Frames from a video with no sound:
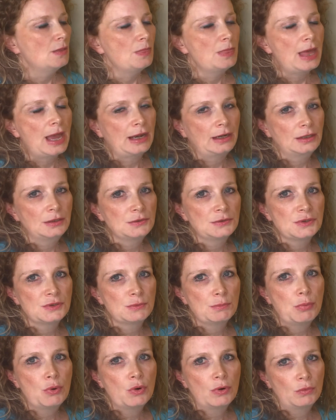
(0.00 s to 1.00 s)
that can
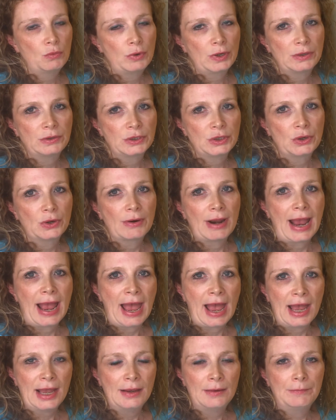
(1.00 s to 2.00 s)
support where you're
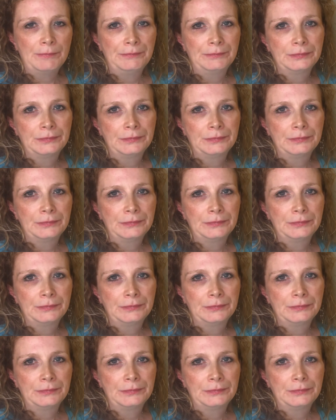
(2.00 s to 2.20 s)
at,